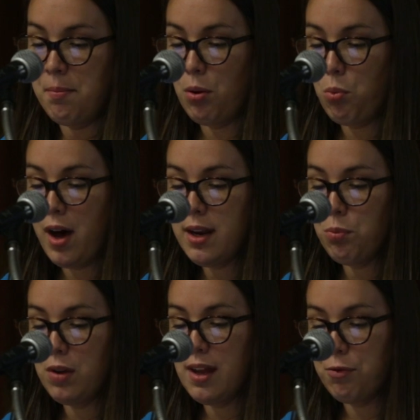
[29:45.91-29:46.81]
But
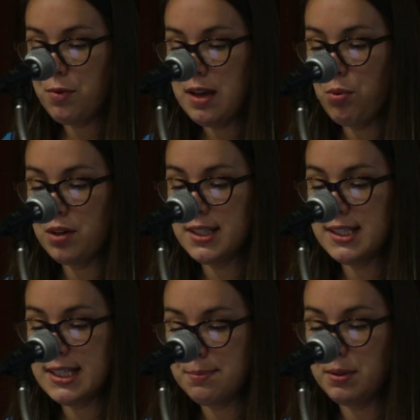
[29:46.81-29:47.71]
what if we were to
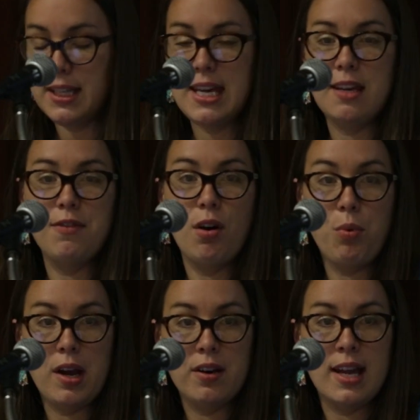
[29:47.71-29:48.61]
disbelieve
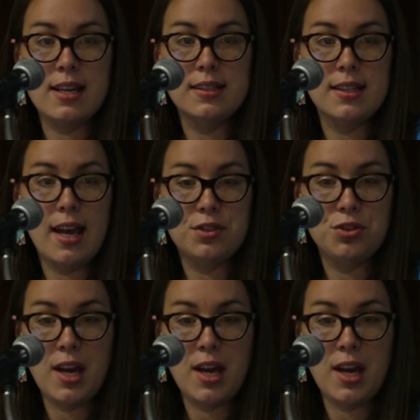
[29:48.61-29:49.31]
awareness as